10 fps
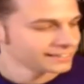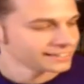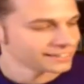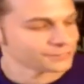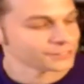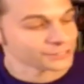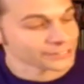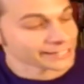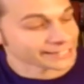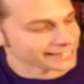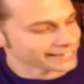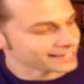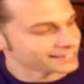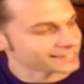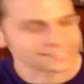And I figured you get a kick out
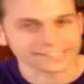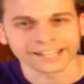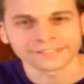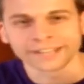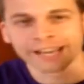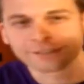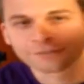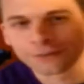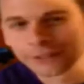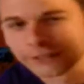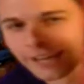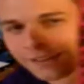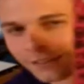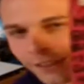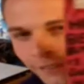of this. I even had a foil
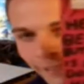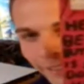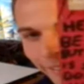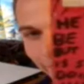cover on one of them.